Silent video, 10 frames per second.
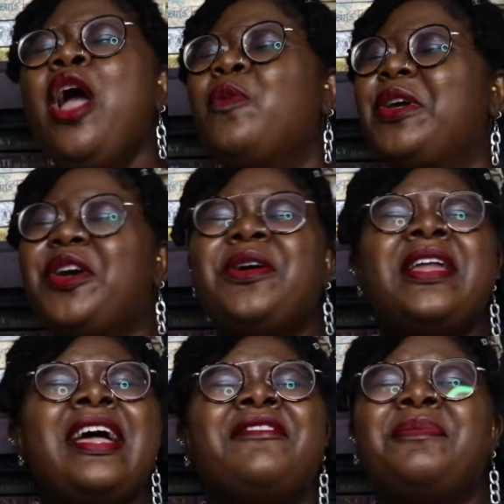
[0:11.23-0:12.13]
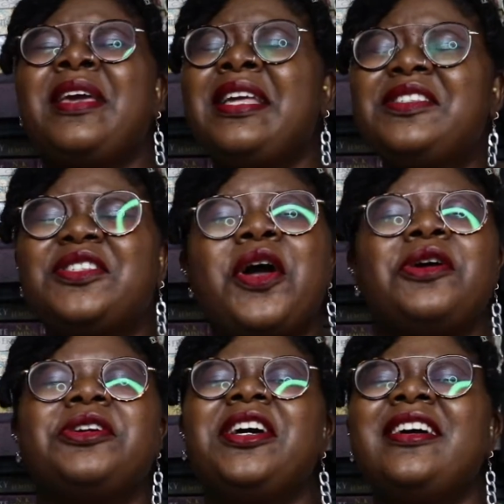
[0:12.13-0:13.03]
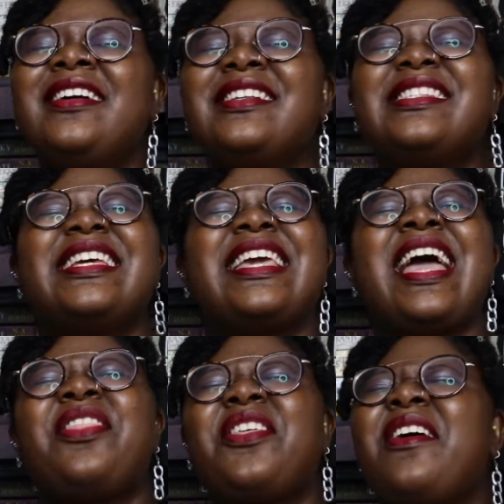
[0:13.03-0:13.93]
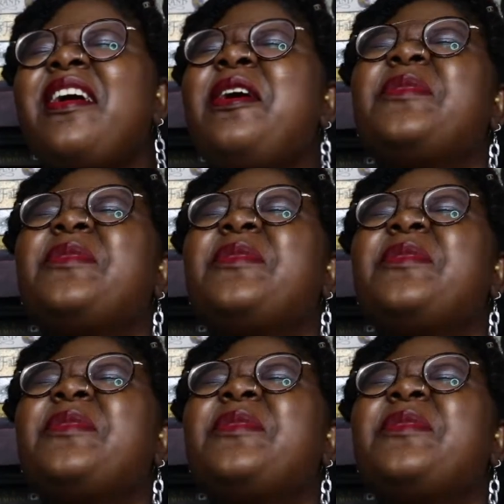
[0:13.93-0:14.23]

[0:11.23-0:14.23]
We could have been so good together.